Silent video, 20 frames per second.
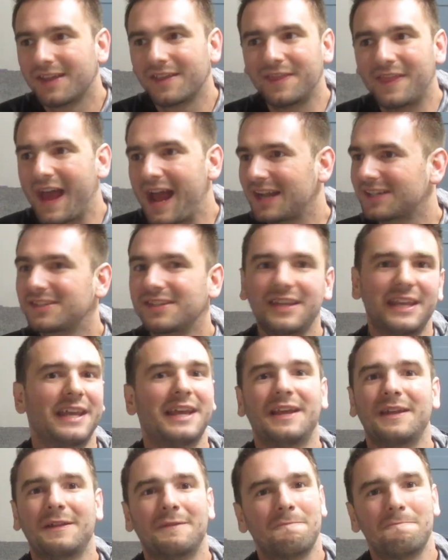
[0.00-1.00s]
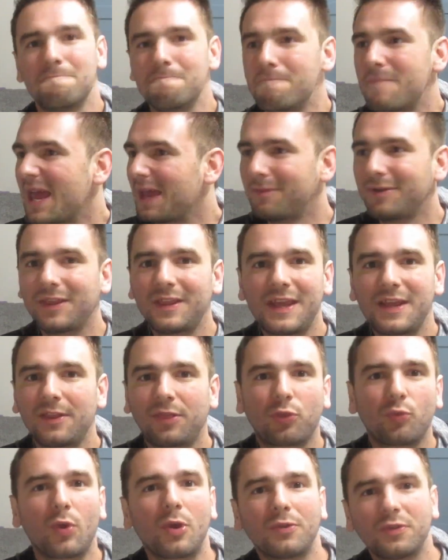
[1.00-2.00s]
that maybe they
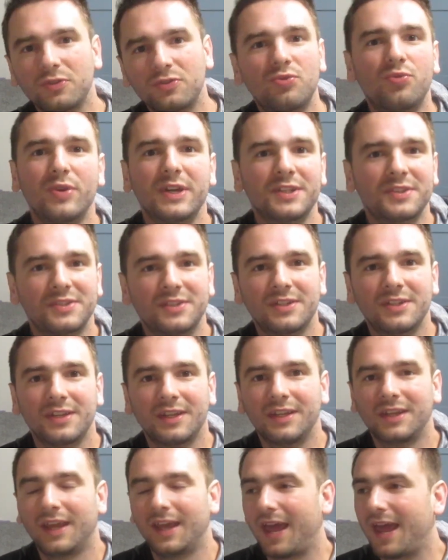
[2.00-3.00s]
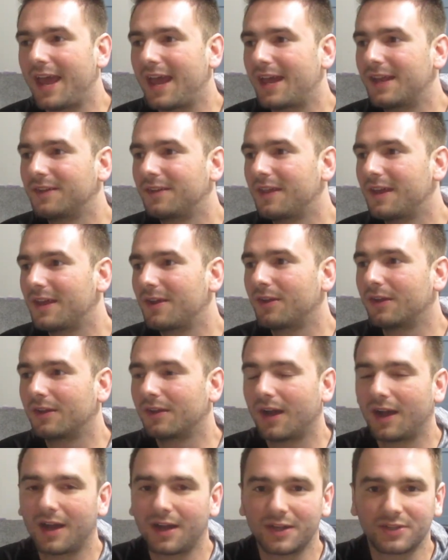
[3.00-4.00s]
throw the twist and they
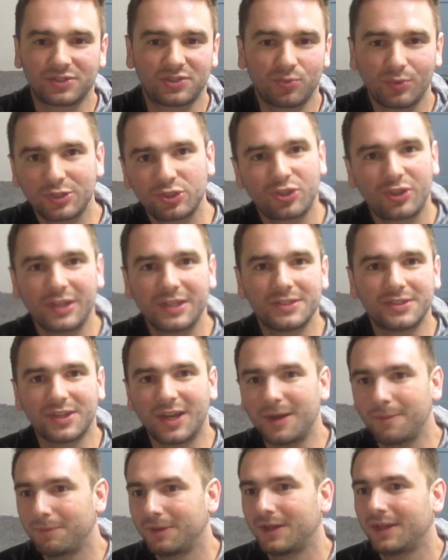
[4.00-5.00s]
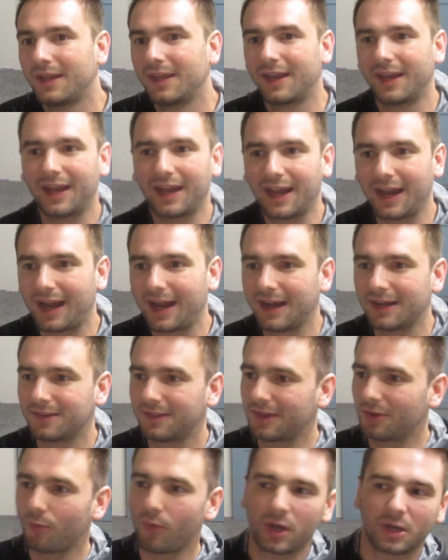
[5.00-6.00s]
switch things up and
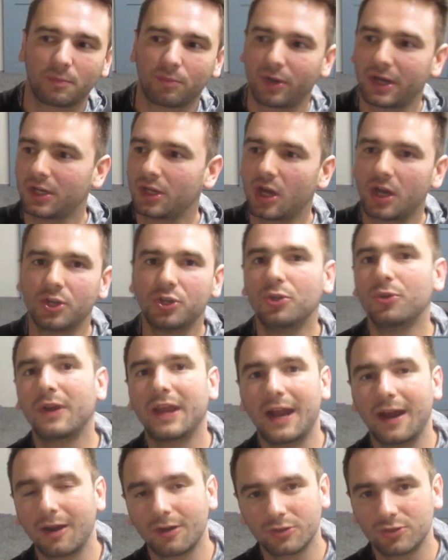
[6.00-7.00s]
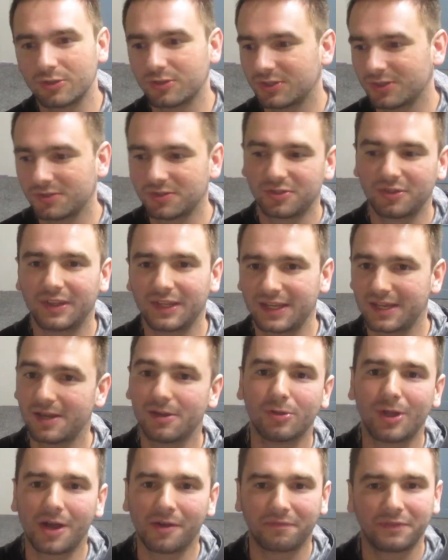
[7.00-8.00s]
they want to bring on new characters, and so they
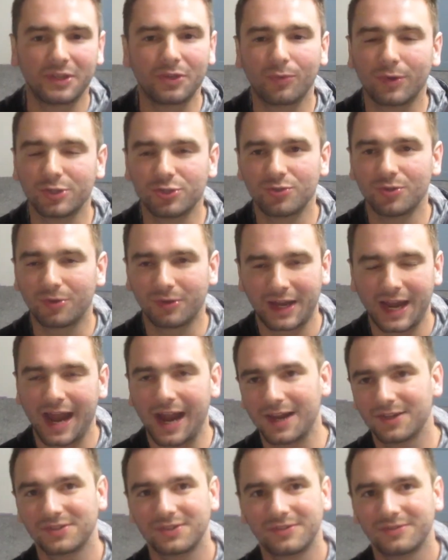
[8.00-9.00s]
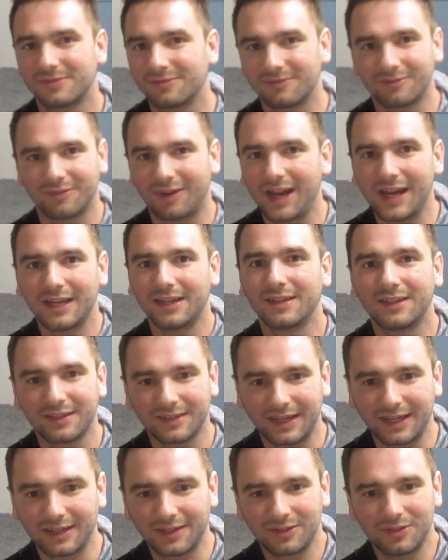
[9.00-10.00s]
kill off the original cast, right?
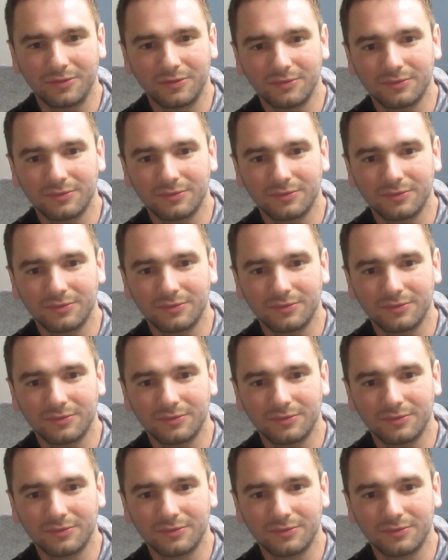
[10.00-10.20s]
Like,